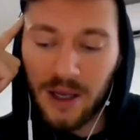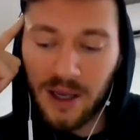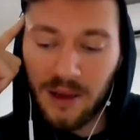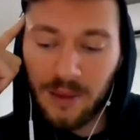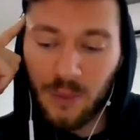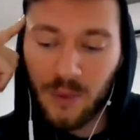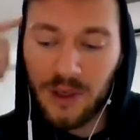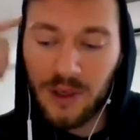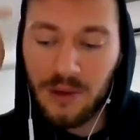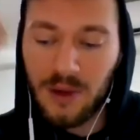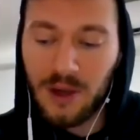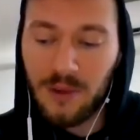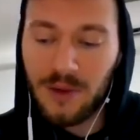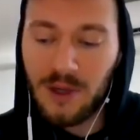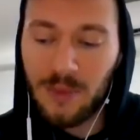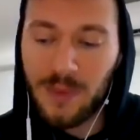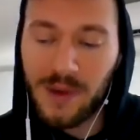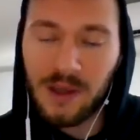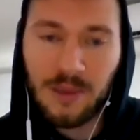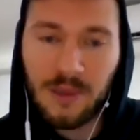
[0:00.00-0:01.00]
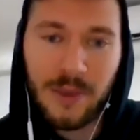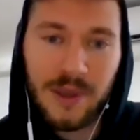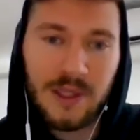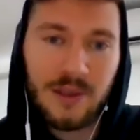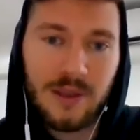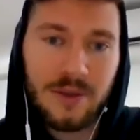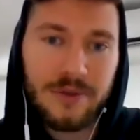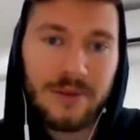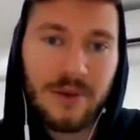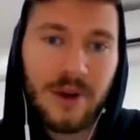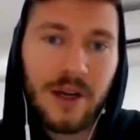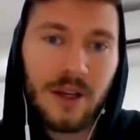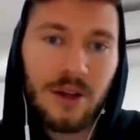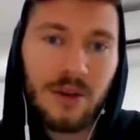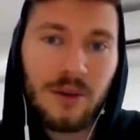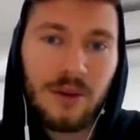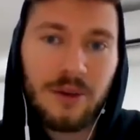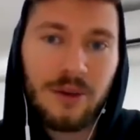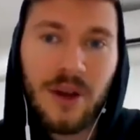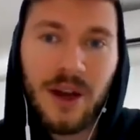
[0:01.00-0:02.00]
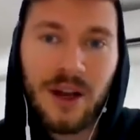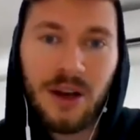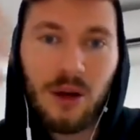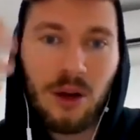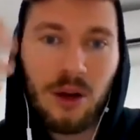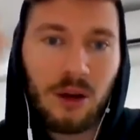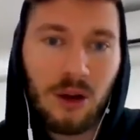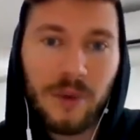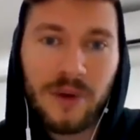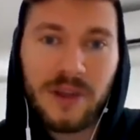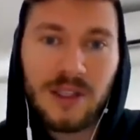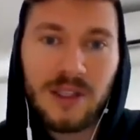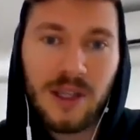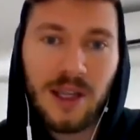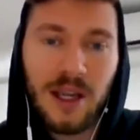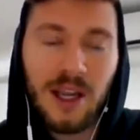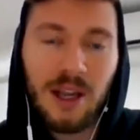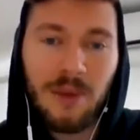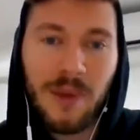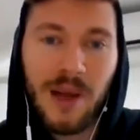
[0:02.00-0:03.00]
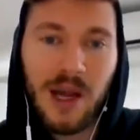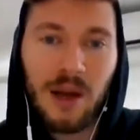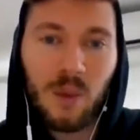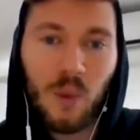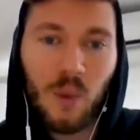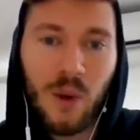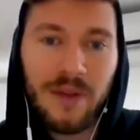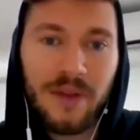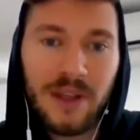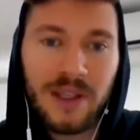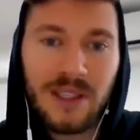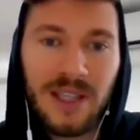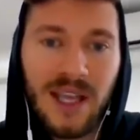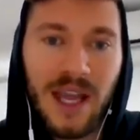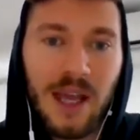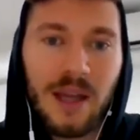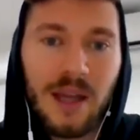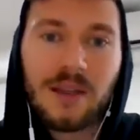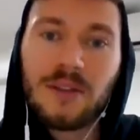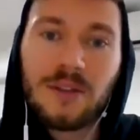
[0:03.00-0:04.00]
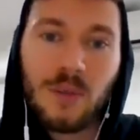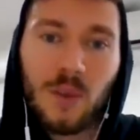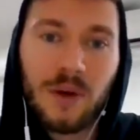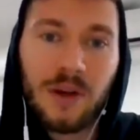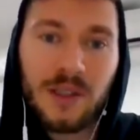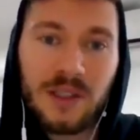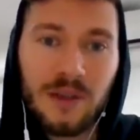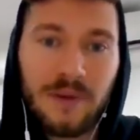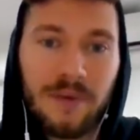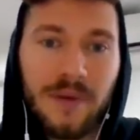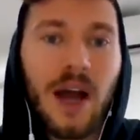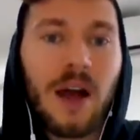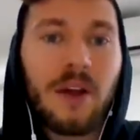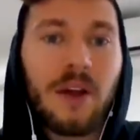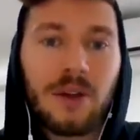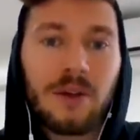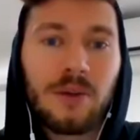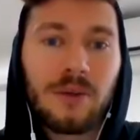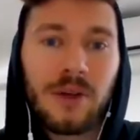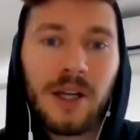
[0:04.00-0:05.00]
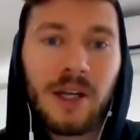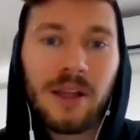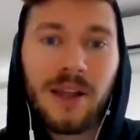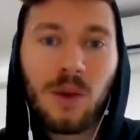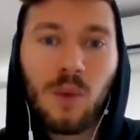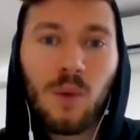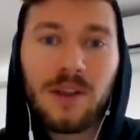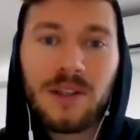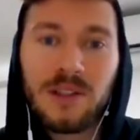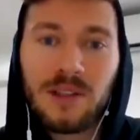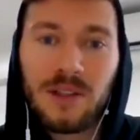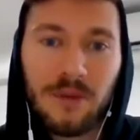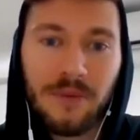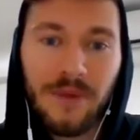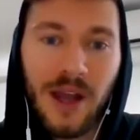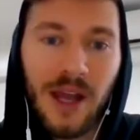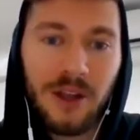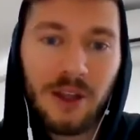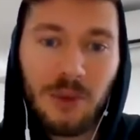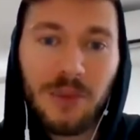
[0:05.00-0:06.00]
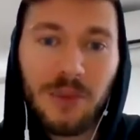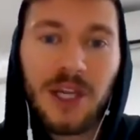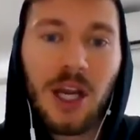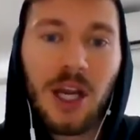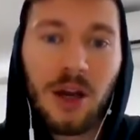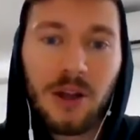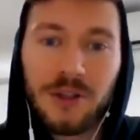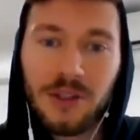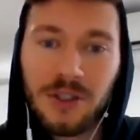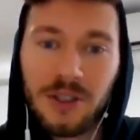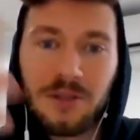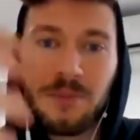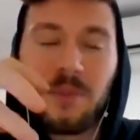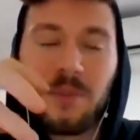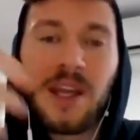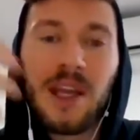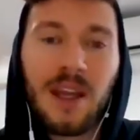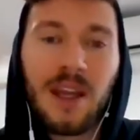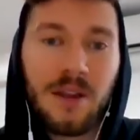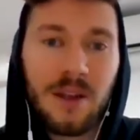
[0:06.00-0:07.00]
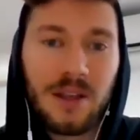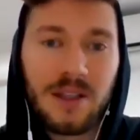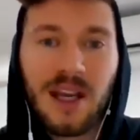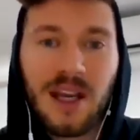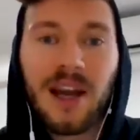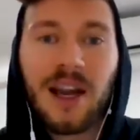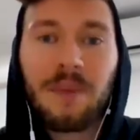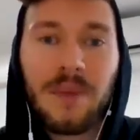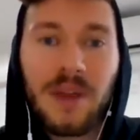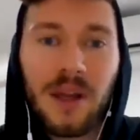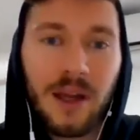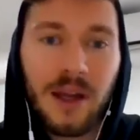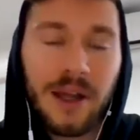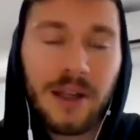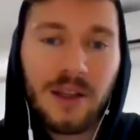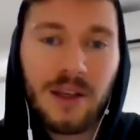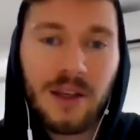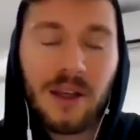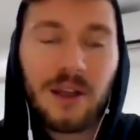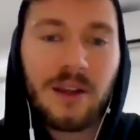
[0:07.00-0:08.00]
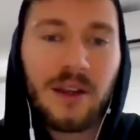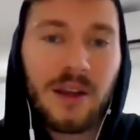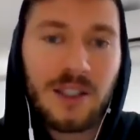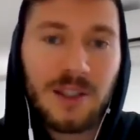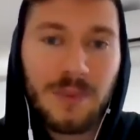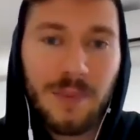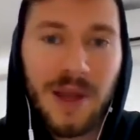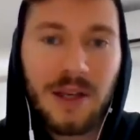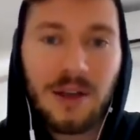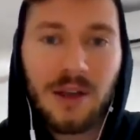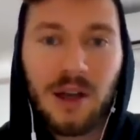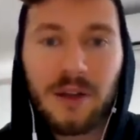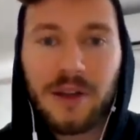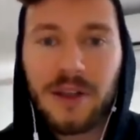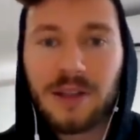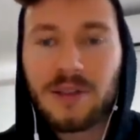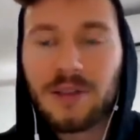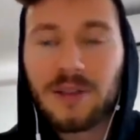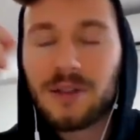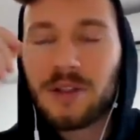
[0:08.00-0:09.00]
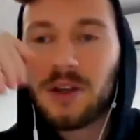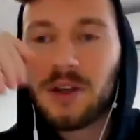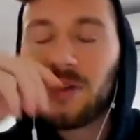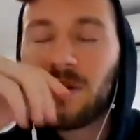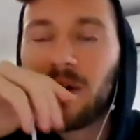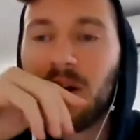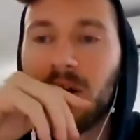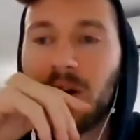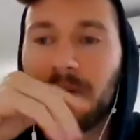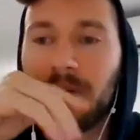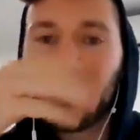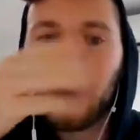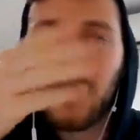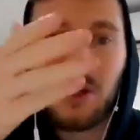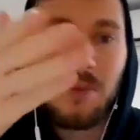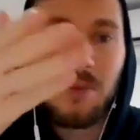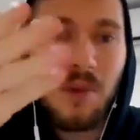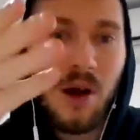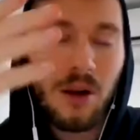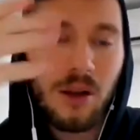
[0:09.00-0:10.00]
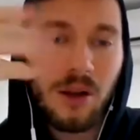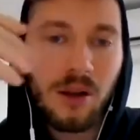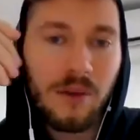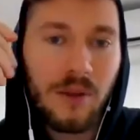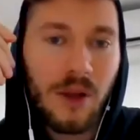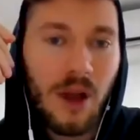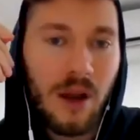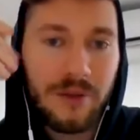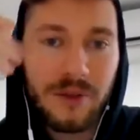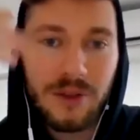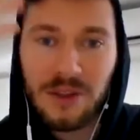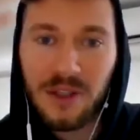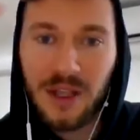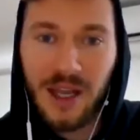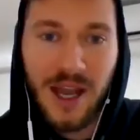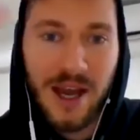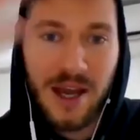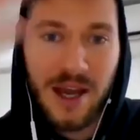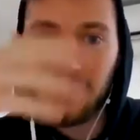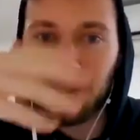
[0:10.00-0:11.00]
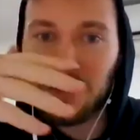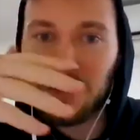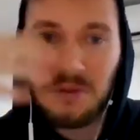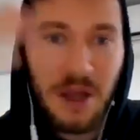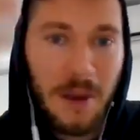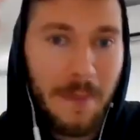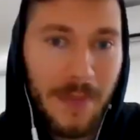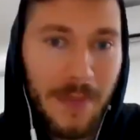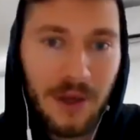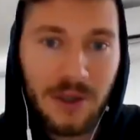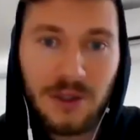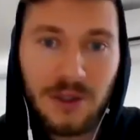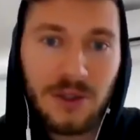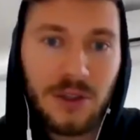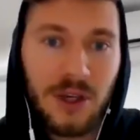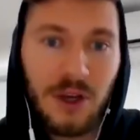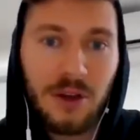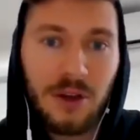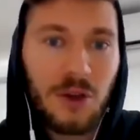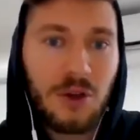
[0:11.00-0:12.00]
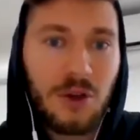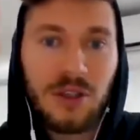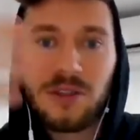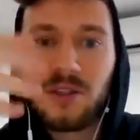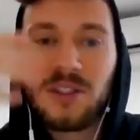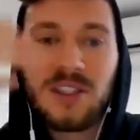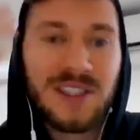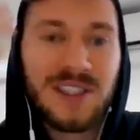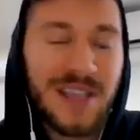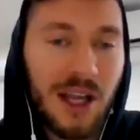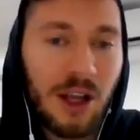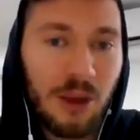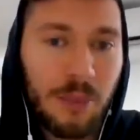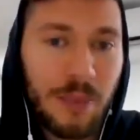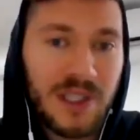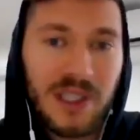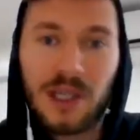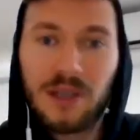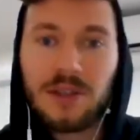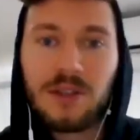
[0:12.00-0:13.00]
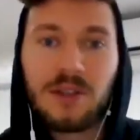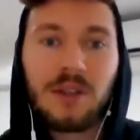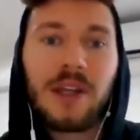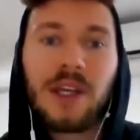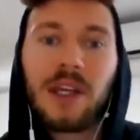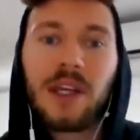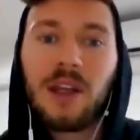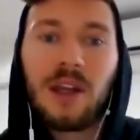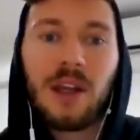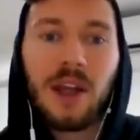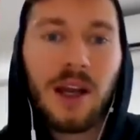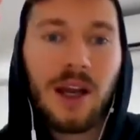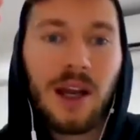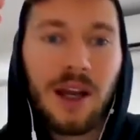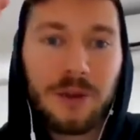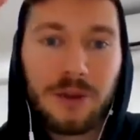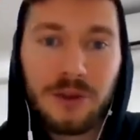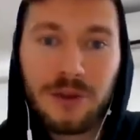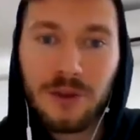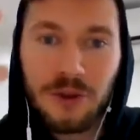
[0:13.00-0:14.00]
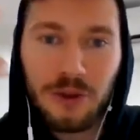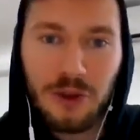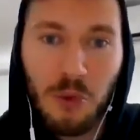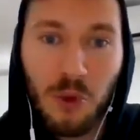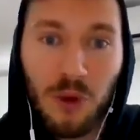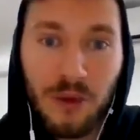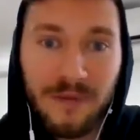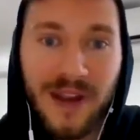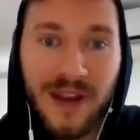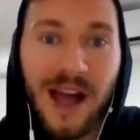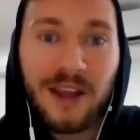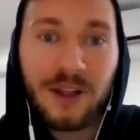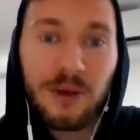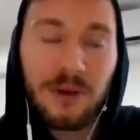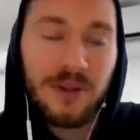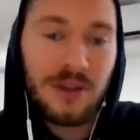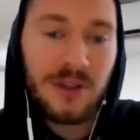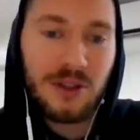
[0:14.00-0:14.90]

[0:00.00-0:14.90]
when you go and you build a business, right? You kind of are always thinking about when this ends, what is the value, right? Like what is the value beyond just me and the time that I spend on this? And so your model obviously has a much, you could sell potentially. There's more value than